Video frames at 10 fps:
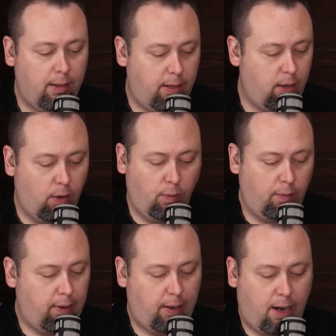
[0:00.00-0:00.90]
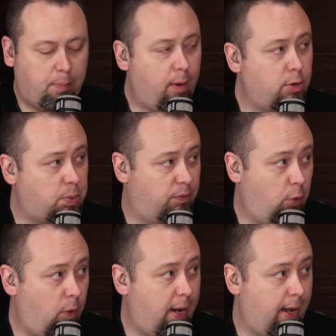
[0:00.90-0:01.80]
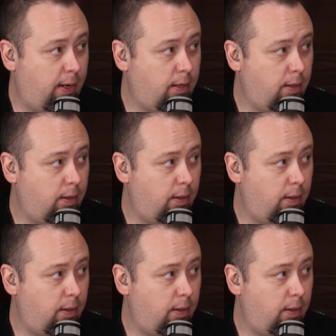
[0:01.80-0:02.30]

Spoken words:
you know, a couple hours beforehand